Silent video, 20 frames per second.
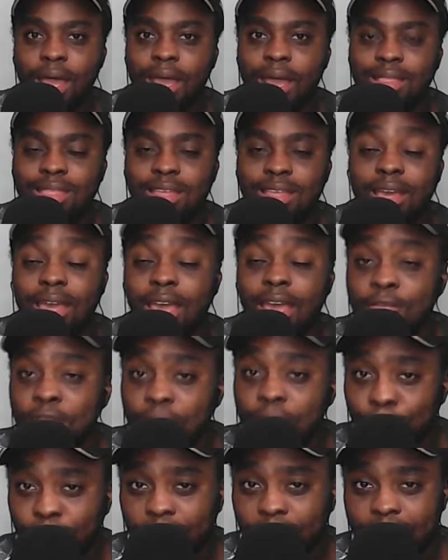I think
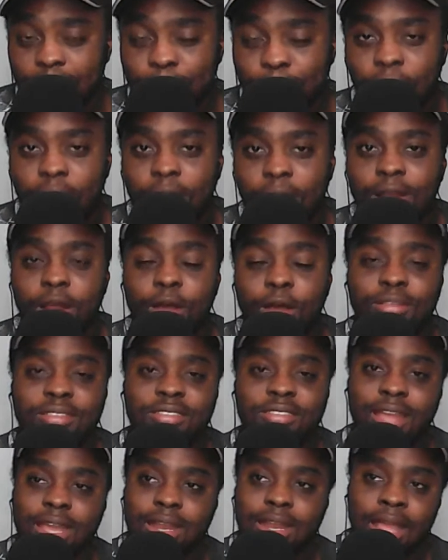Heaven played him
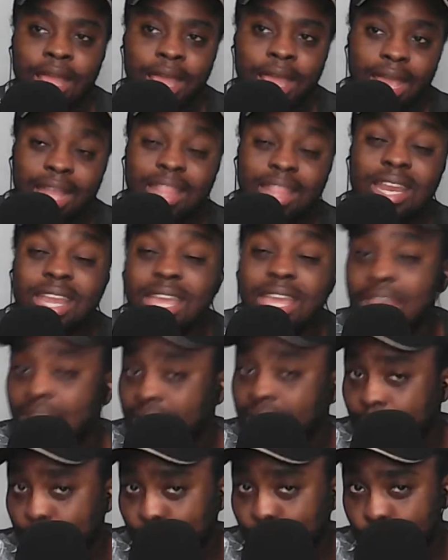onside, and then he hit
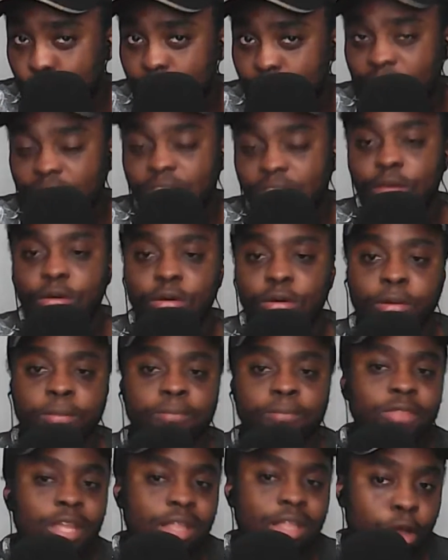the post. So
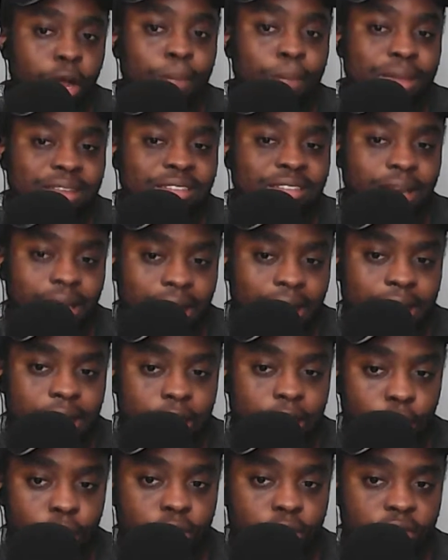they were a bit unlucky
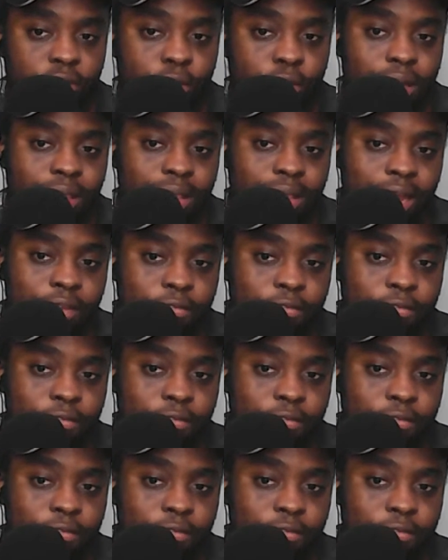not to score in that